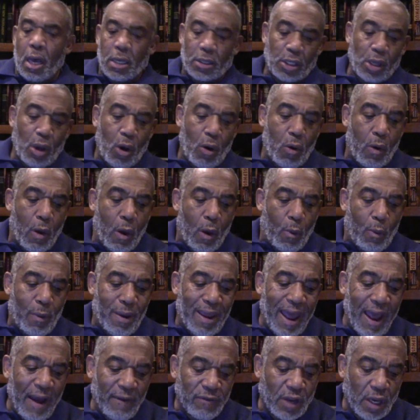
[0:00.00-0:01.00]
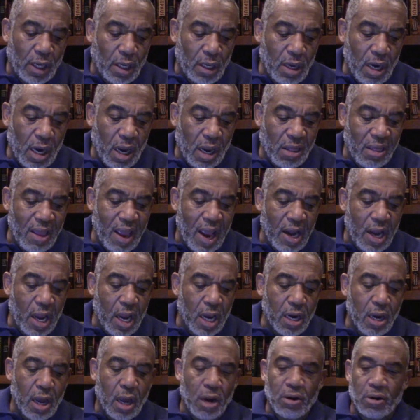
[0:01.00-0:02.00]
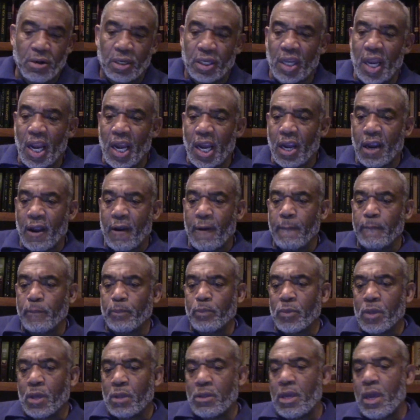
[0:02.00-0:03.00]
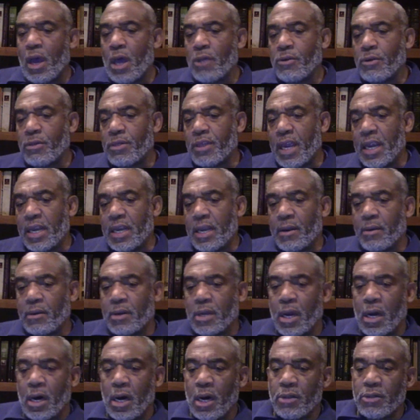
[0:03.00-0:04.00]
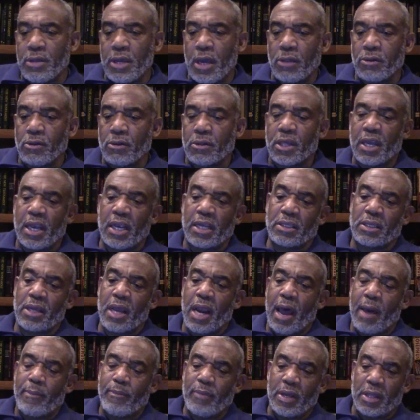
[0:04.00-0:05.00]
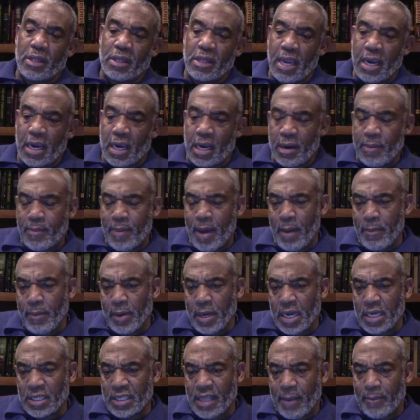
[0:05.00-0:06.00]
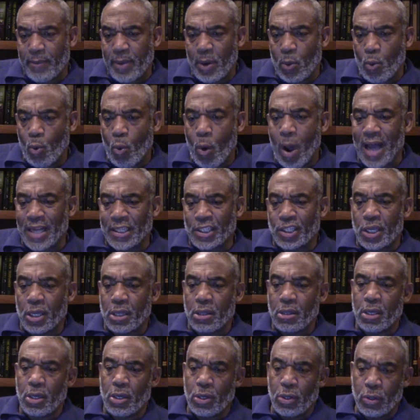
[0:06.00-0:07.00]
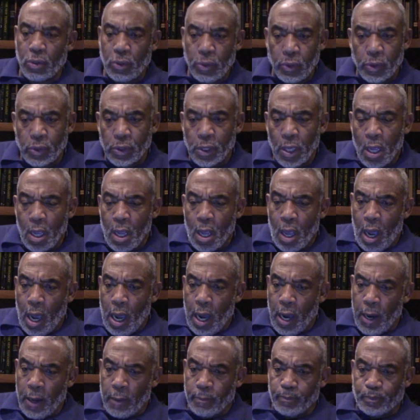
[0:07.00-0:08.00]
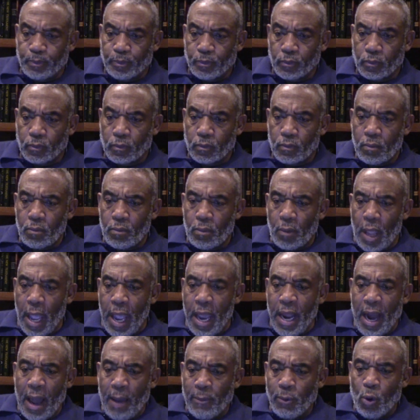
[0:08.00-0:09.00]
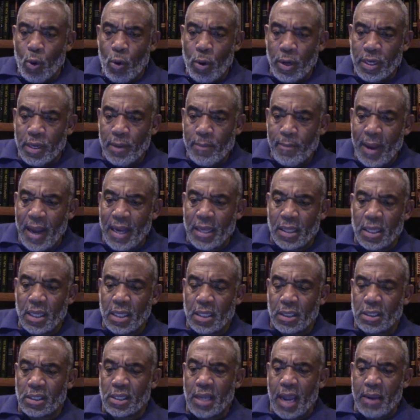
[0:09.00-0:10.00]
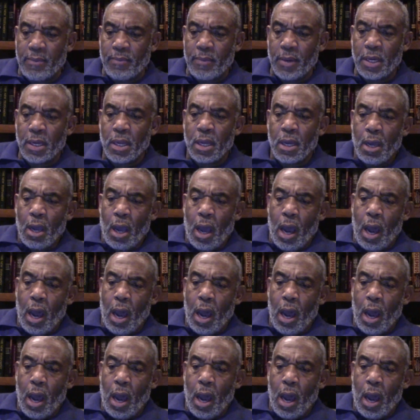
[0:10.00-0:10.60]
So we have to look at that and understand. The other thing the other things that I've been thinking about, because I've been watching the news, and I'm going to make this statement.